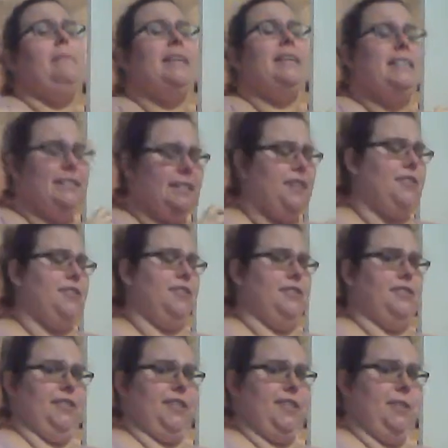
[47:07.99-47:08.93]
My southern
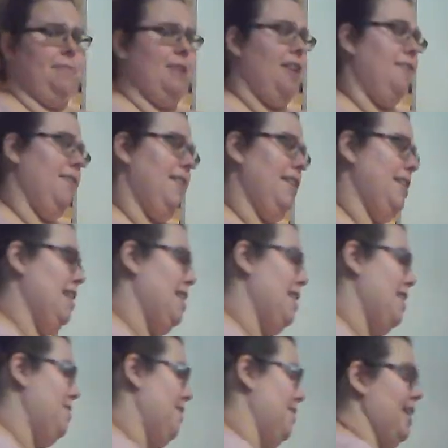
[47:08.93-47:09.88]
girl's coming out right
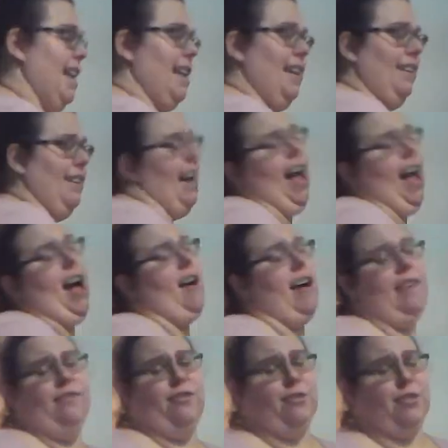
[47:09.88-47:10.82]
now, and I
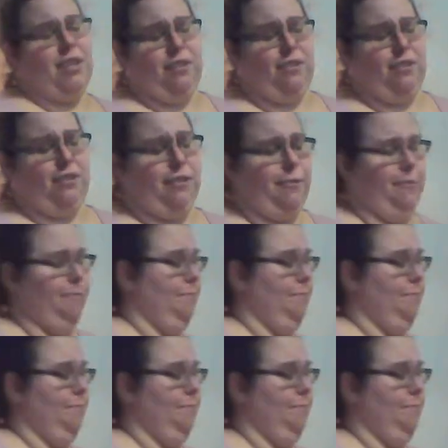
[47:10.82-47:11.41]
don't have no southern girl.